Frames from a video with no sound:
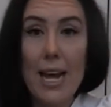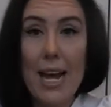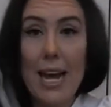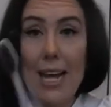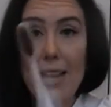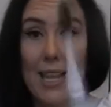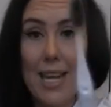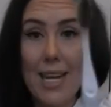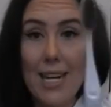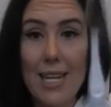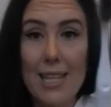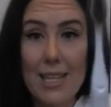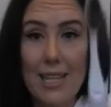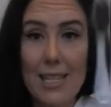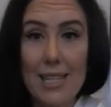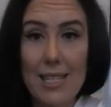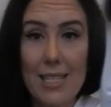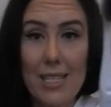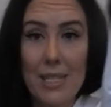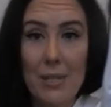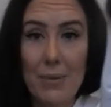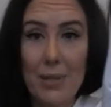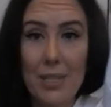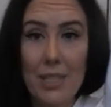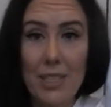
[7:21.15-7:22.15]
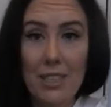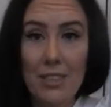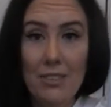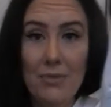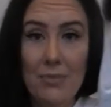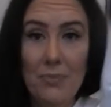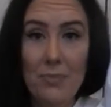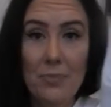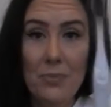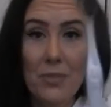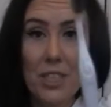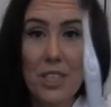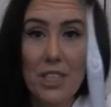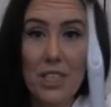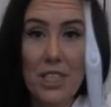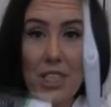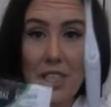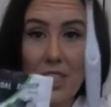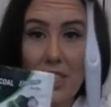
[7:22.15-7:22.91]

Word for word: I like this one to